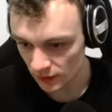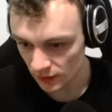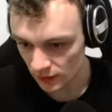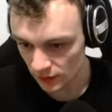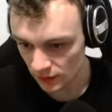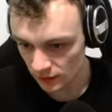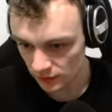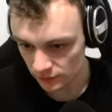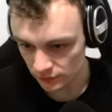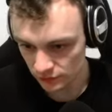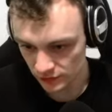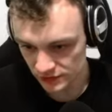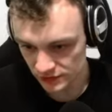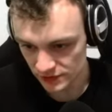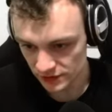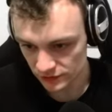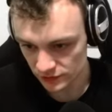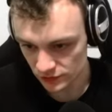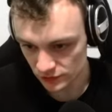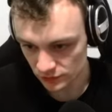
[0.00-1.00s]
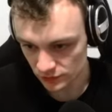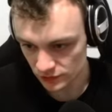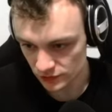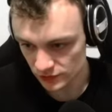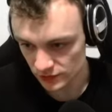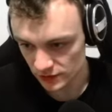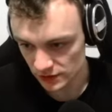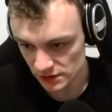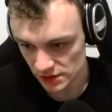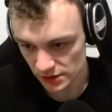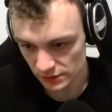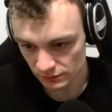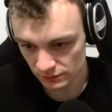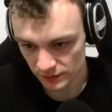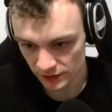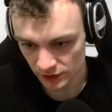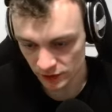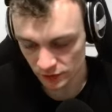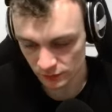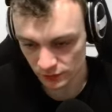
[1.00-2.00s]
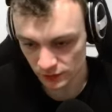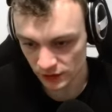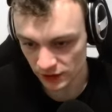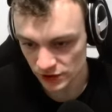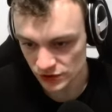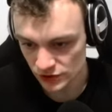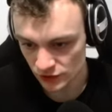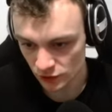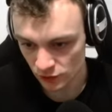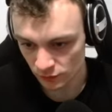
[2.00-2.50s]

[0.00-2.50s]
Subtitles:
First, I have to adapt my compilation